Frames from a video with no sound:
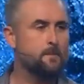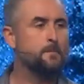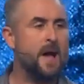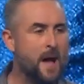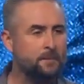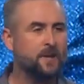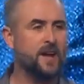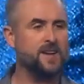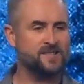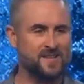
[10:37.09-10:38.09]

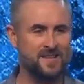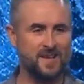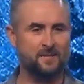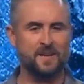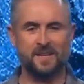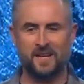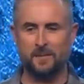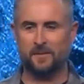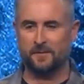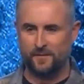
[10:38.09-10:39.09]
baptizing them in the
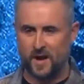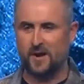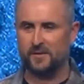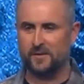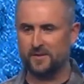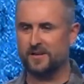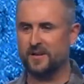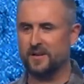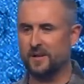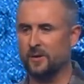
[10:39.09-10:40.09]
name of the Father, the
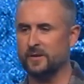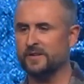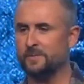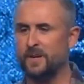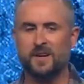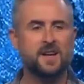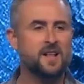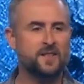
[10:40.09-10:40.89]
Son, and the Holy Spirit.